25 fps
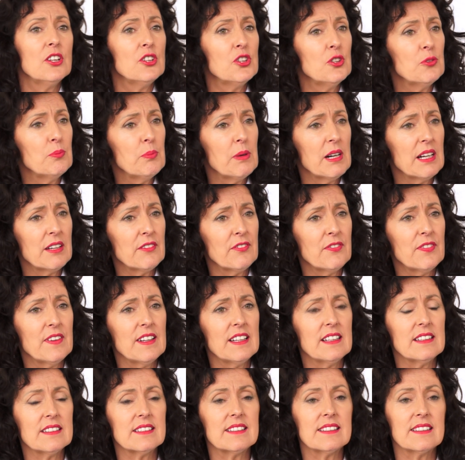You might
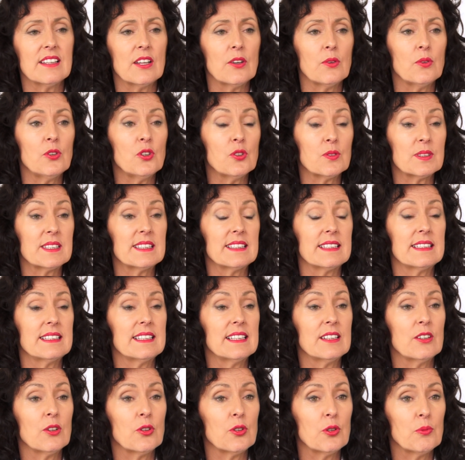feel as though you're
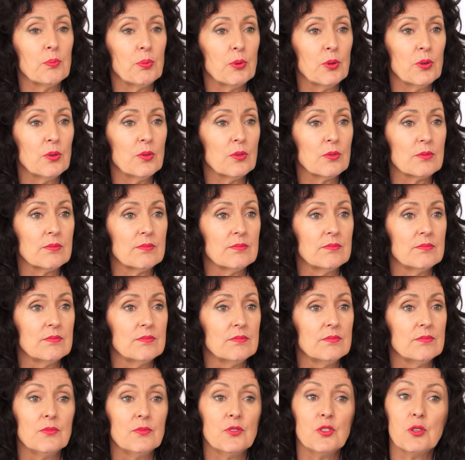sitting on a ball.
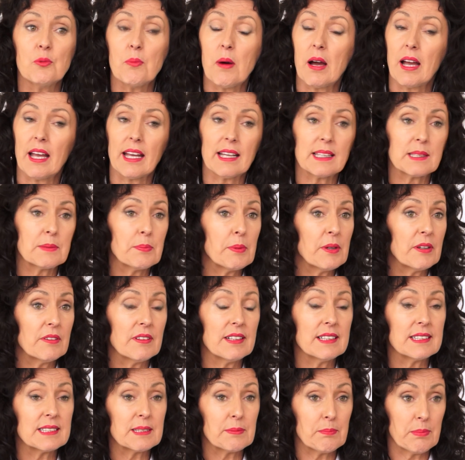You might
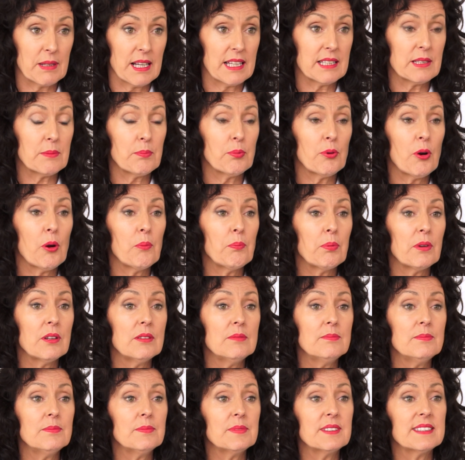experience bladder
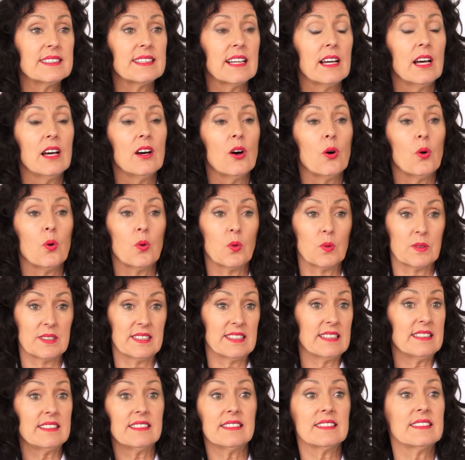problems or
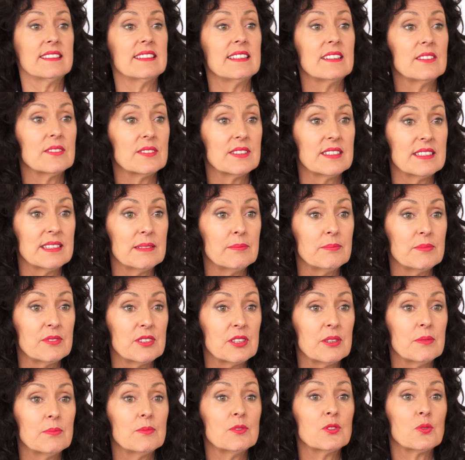cystocele
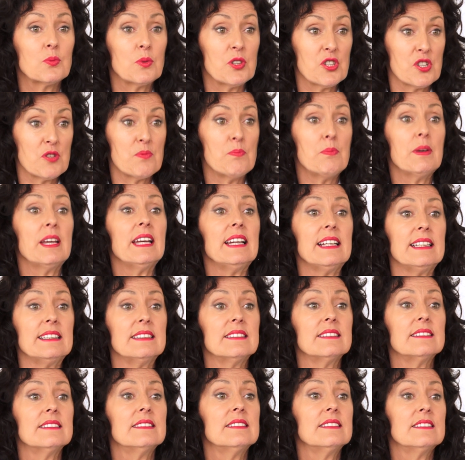symptoms, which
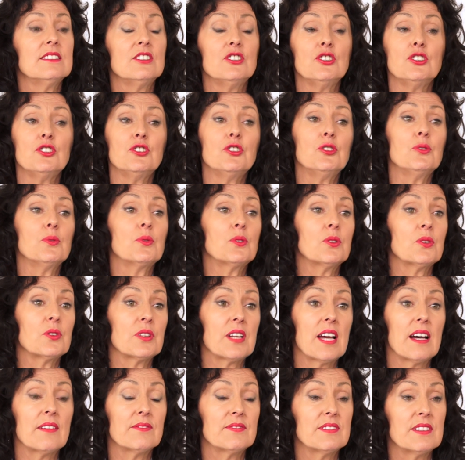mean you could
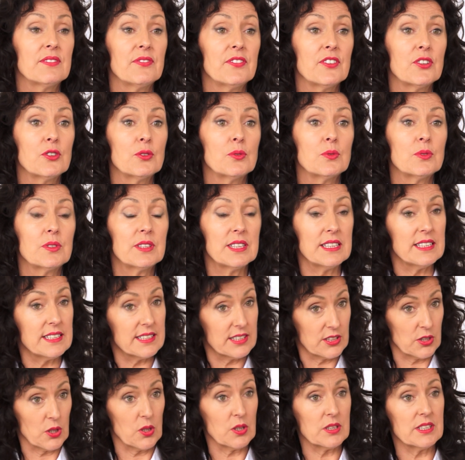have difficulty
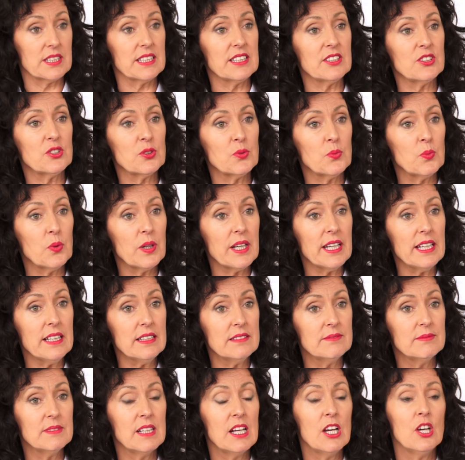starting to wee.
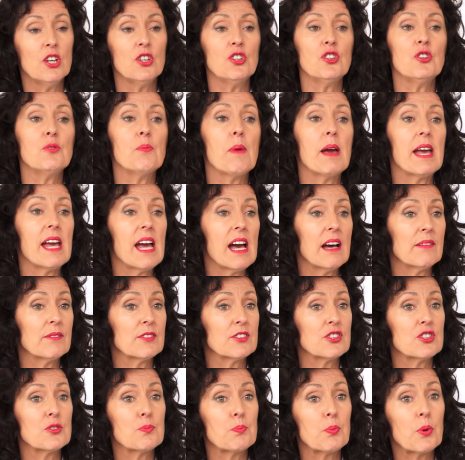You may have
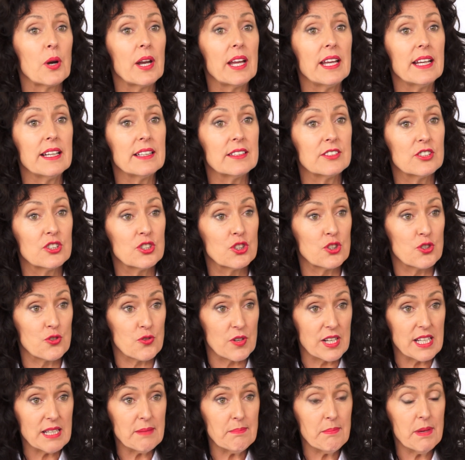a spraying
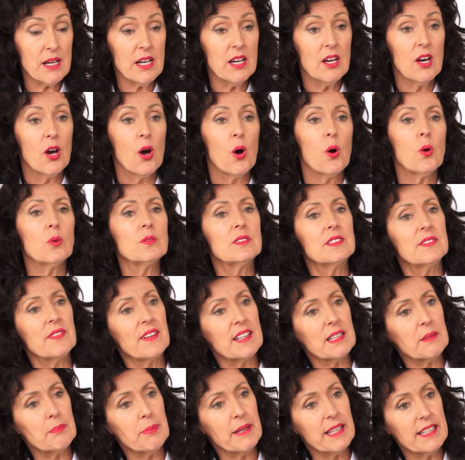stream or
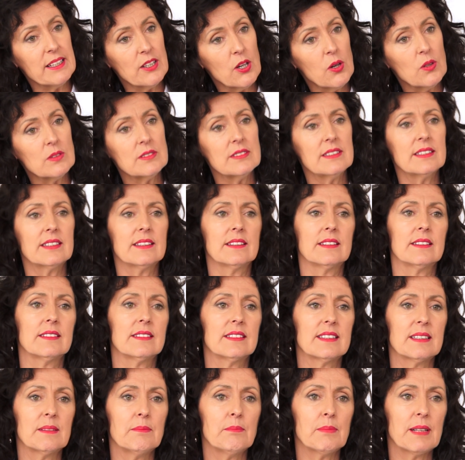developing
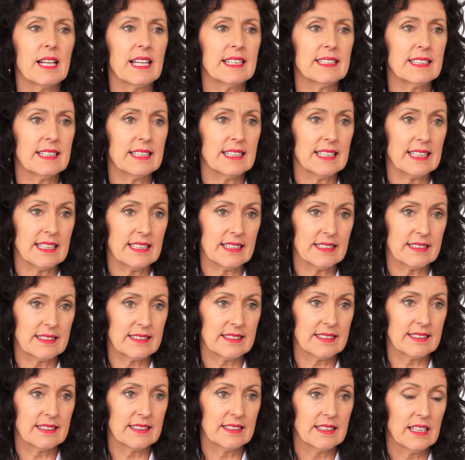continence and bladder
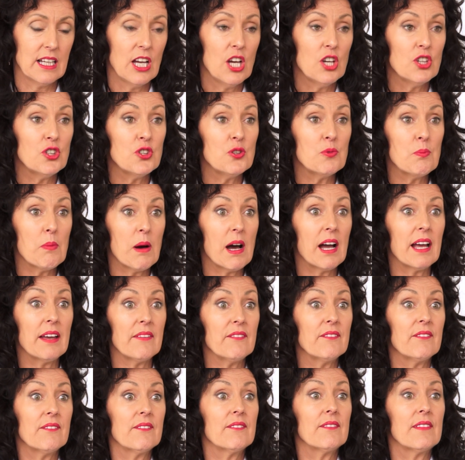leaks. You might
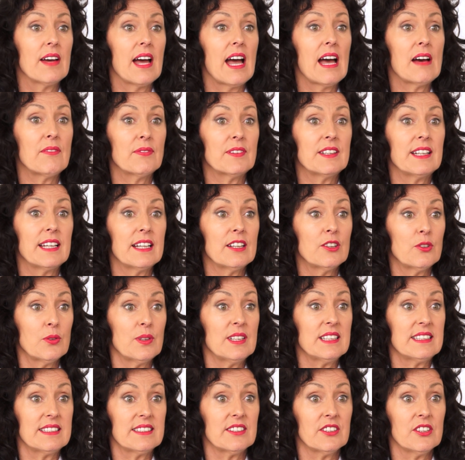have an
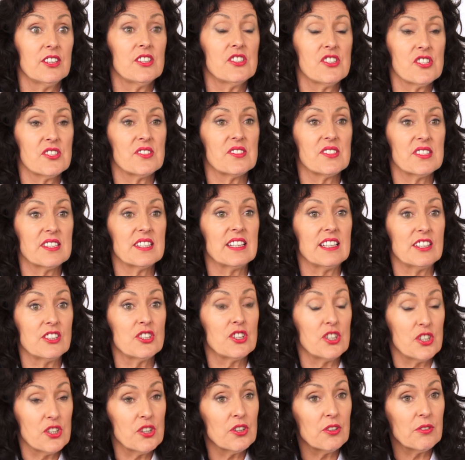increased urgency
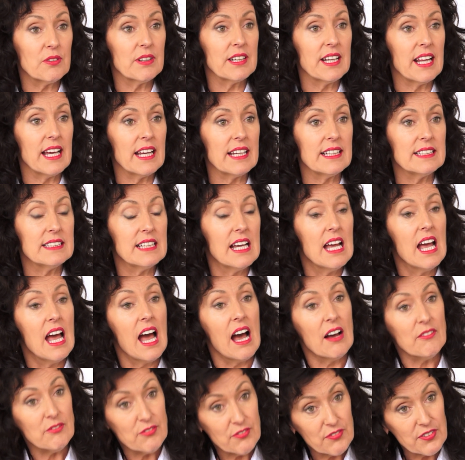to urinate
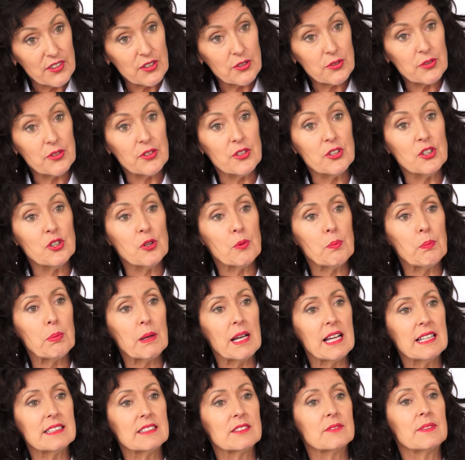and feel that your
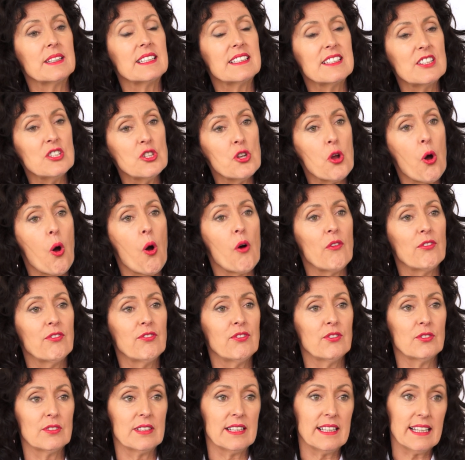bladder is not
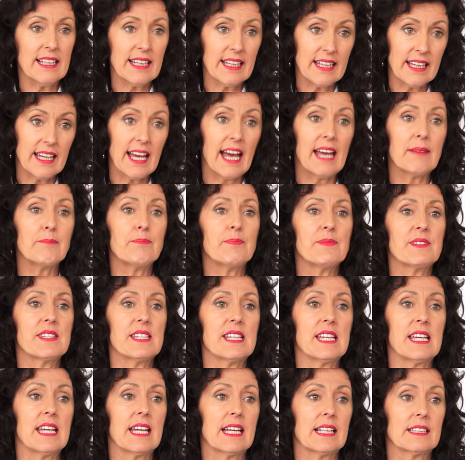fully
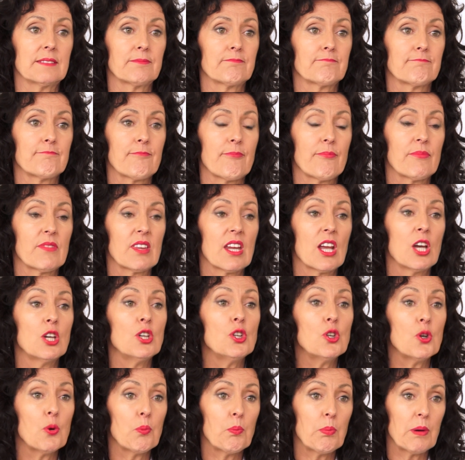emptying.
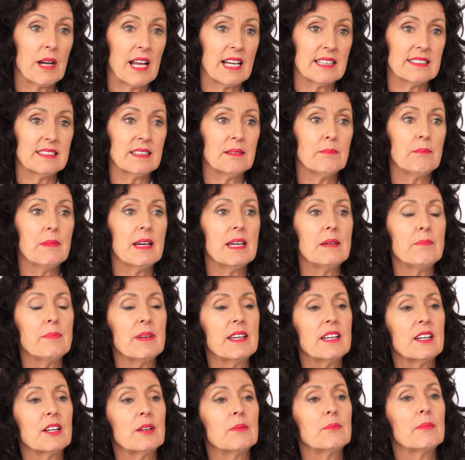Your bladder may
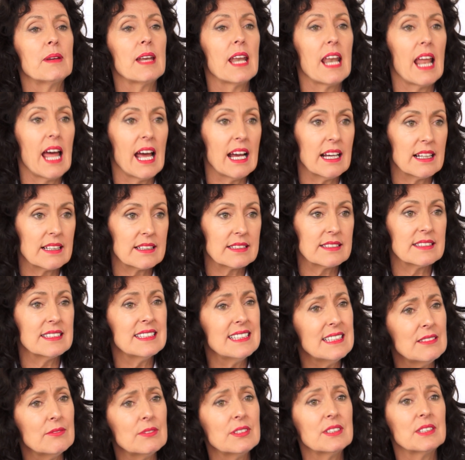become lax
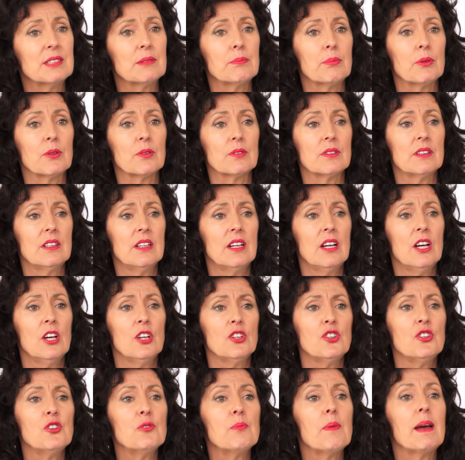and irritable.
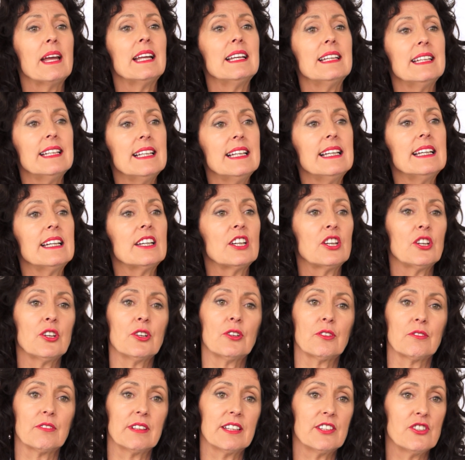You may leak
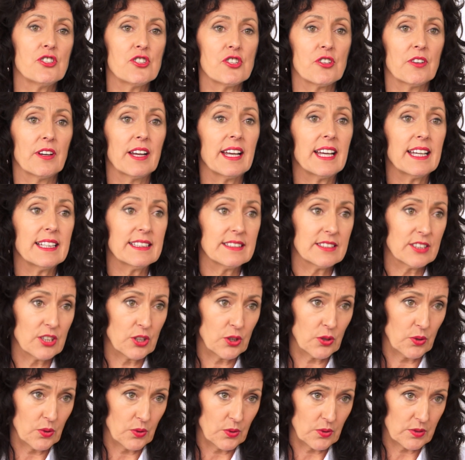urine during
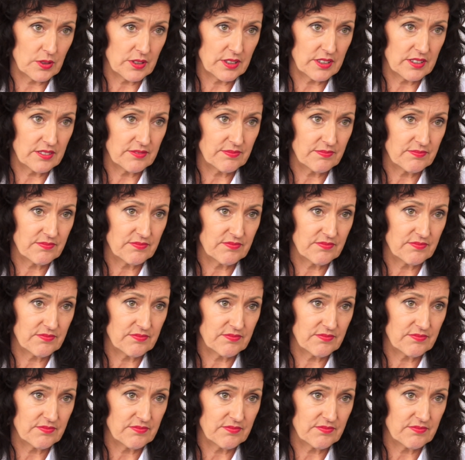intercourse.